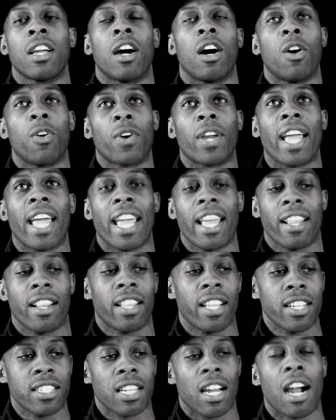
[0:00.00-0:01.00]
okay,
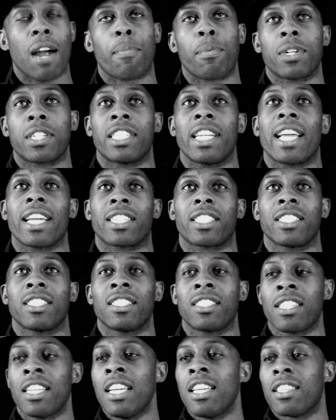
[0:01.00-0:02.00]
these are our
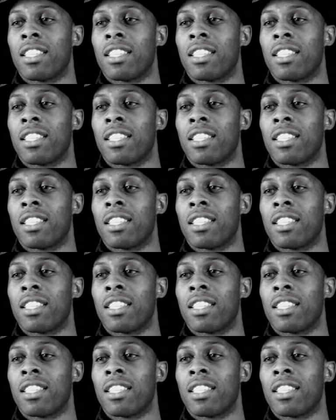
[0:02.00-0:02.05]
projections,